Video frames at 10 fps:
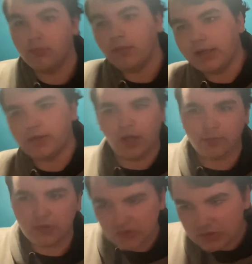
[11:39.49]
my
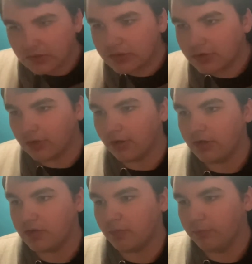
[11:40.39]
adopted sister
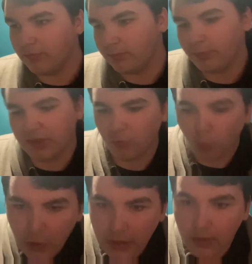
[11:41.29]
is being
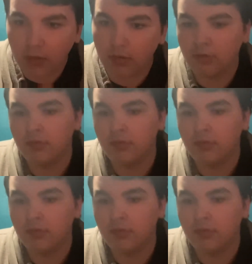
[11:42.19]
weird.